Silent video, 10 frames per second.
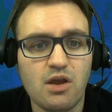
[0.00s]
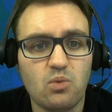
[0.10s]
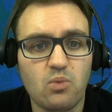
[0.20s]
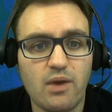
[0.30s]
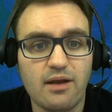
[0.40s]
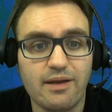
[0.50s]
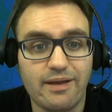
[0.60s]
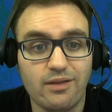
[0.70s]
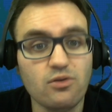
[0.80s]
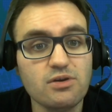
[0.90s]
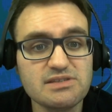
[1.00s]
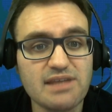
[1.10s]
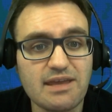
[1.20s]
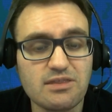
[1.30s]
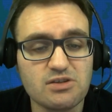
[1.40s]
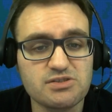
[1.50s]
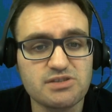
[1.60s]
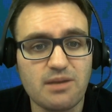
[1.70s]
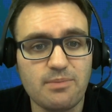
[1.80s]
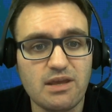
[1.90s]
where it looks like there's
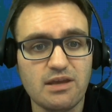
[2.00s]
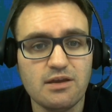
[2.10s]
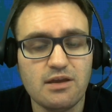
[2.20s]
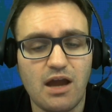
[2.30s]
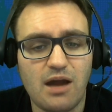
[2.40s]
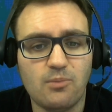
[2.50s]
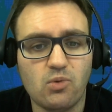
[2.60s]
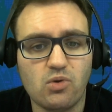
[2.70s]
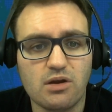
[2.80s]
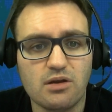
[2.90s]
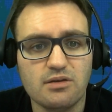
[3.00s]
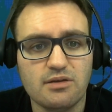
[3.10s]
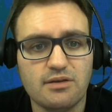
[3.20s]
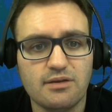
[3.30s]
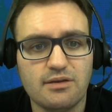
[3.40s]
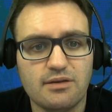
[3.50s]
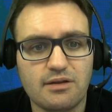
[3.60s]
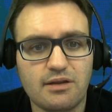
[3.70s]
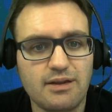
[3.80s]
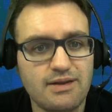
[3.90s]
going to be a more
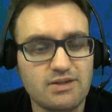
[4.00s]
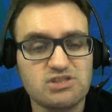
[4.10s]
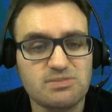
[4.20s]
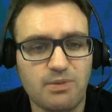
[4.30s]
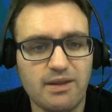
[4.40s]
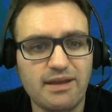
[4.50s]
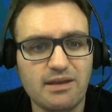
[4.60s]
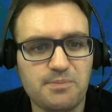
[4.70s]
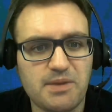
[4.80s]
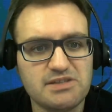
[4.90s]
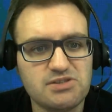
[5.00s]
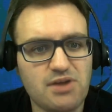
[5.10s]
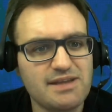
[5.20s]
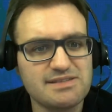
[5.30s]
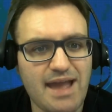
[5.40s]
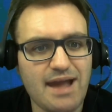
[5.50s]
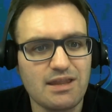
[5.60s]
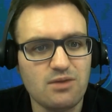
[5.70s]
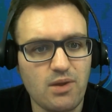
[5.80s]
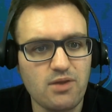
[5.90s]
clear split, but it's not
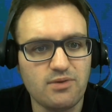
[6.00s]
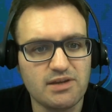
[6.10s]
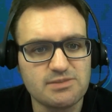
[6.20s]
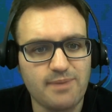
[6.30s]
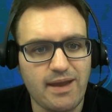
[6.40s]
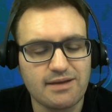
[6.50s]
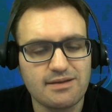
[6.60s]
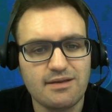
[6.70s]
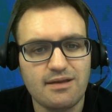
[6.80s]
exactly what you would expect.